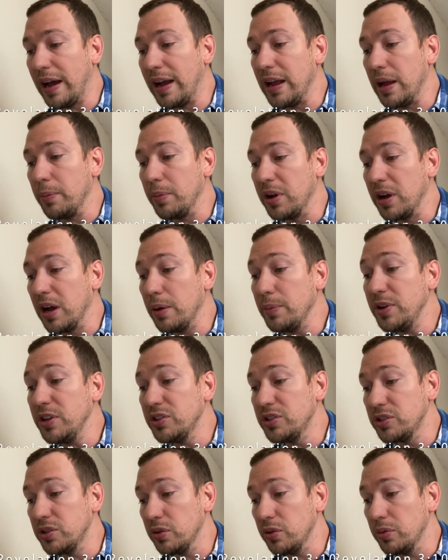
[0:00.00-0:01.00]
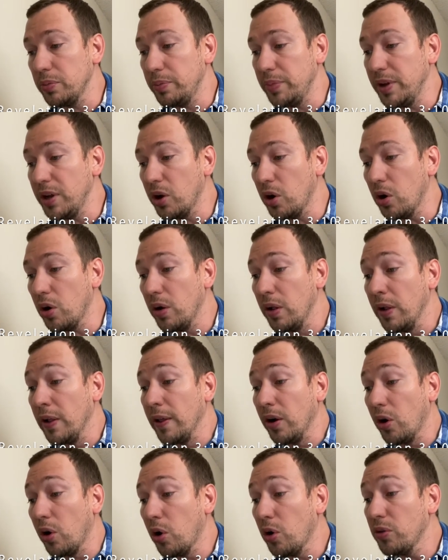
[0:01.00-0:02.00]
I am coming soon. Behold,
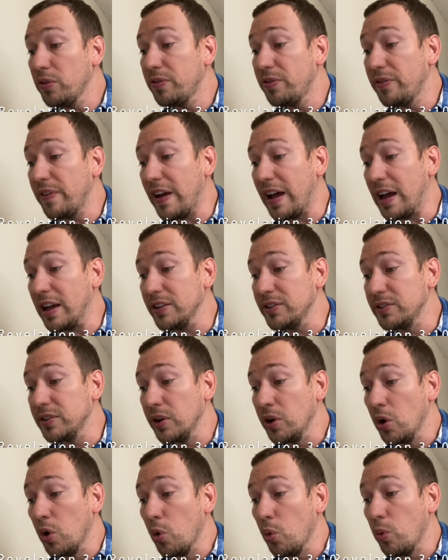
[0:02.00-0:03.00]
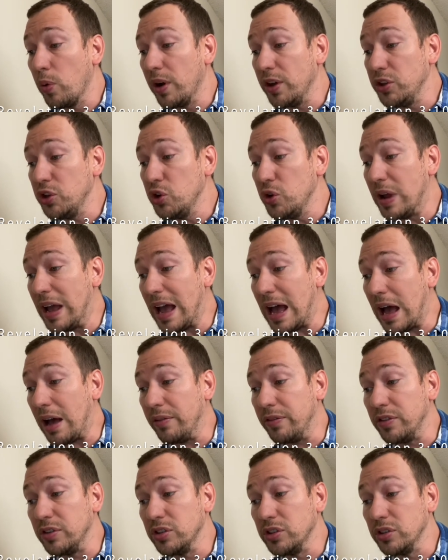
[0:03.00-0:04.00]
hold fast what you
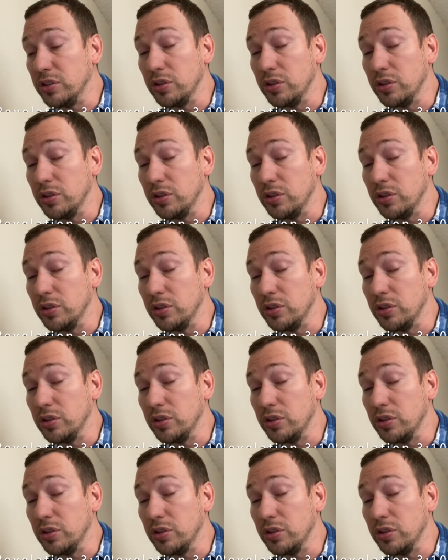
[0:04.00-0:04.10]
have.